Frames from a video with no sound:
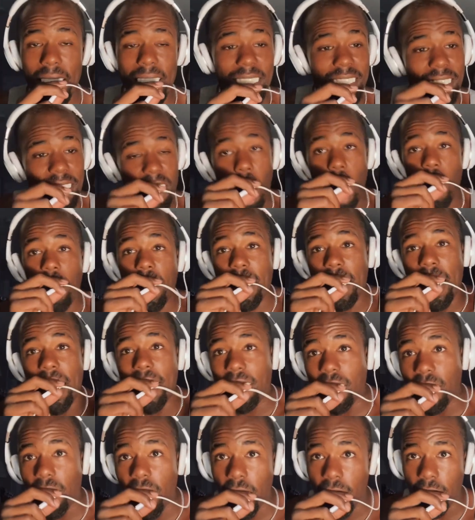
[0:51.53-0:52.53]
is stalking their
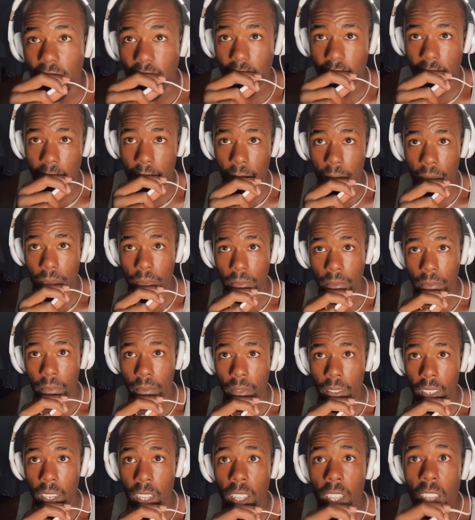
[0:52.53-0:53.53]
sons.
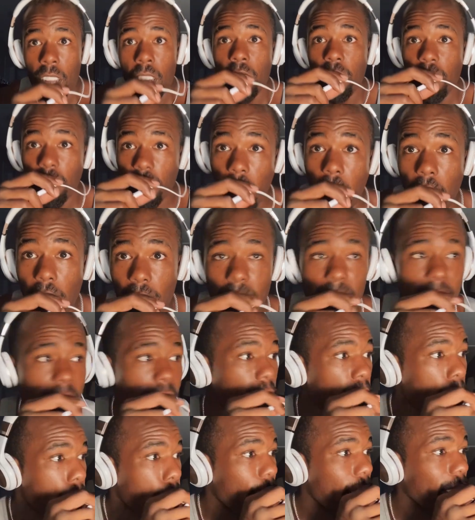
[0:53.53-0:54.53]
Sons
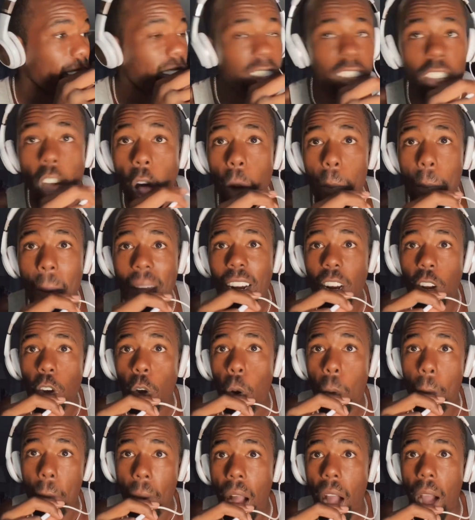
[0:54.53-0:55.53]
being stalked by their
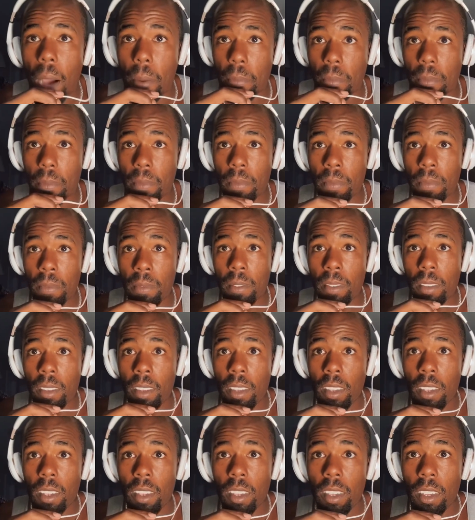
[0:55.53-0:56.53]
own mom.
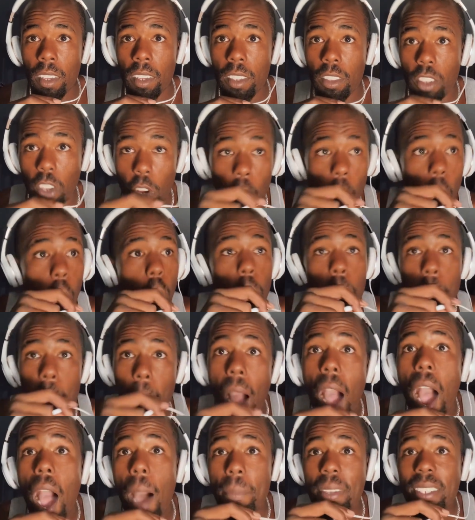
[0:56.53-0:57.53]
Their own
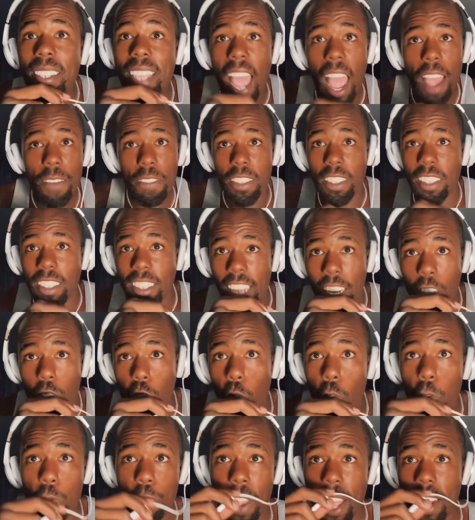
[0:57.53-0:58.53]
mom is having
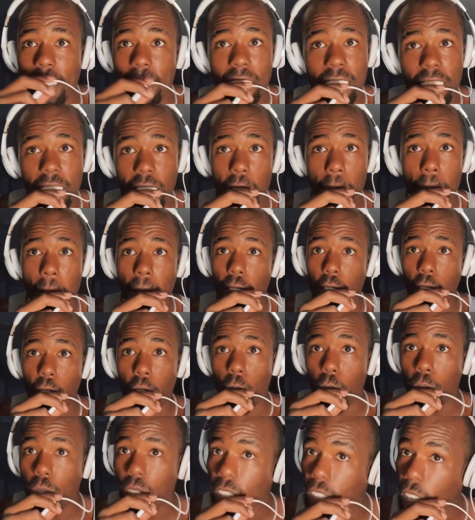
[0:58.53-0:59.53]
sexual fantasies about their
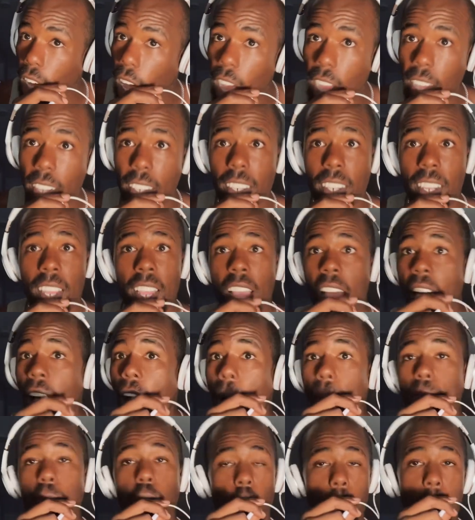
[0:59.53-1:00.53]
own son.
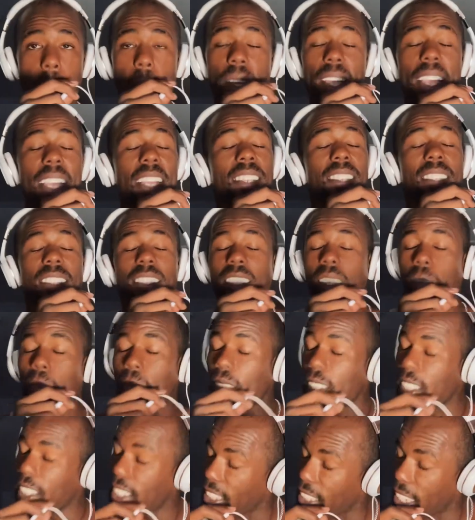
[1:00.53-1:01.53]
I'm talking about, it's
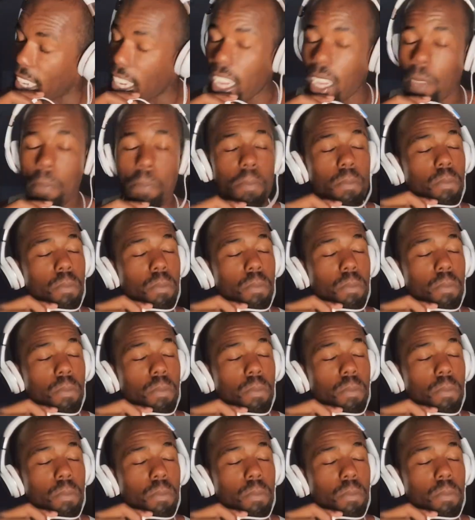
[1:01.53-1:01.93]
some deep